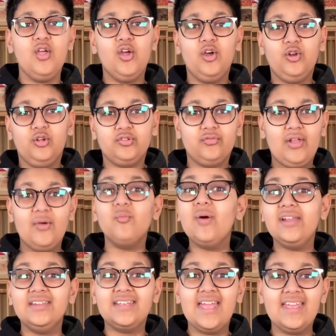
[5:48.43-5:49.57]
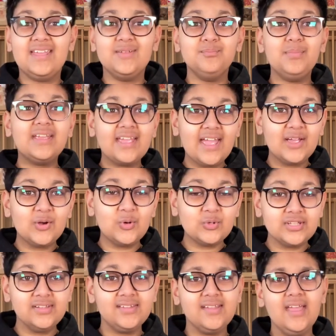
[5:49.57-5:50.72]
a lot of wedding cake and big cake
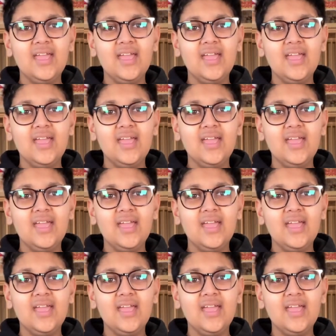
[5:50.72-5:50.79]
orders,